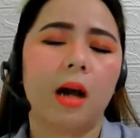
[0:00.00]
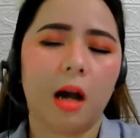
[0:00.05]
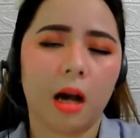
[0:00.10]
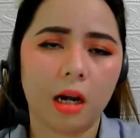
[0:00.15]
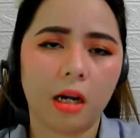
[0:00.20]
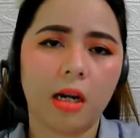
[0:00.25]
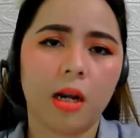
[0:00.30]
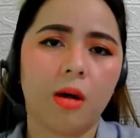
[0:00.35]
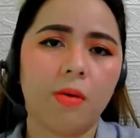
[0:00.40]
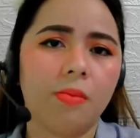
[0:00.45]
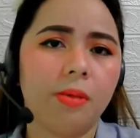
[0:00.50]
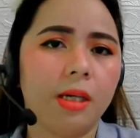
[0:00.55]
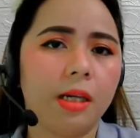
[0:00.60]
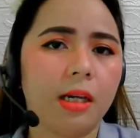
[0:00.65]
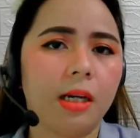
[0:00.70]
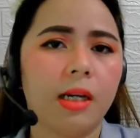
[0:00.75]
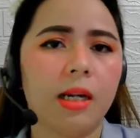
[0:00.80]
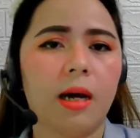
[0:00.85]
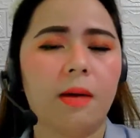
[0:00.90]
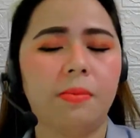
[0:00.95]
are now
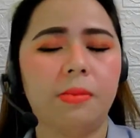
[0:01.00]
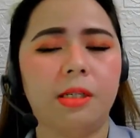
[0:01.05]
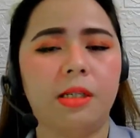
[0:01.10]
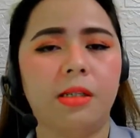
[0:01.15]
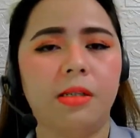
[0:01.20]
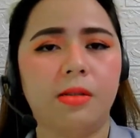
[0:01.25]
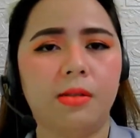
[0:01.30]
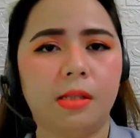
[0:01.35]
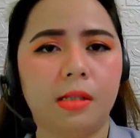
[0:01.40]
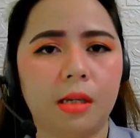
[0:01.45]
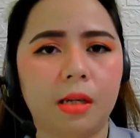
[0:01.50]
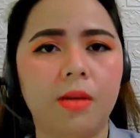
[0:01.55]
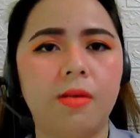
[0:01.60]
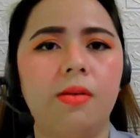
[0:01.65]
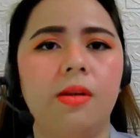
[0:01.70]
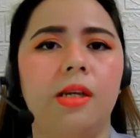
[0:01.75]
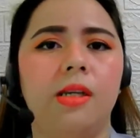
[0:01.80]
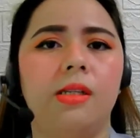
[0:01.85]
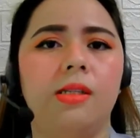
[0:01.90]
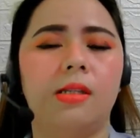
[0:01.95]
being adapted into
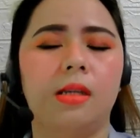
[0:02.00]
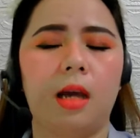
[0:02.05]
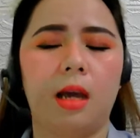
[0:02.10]
series,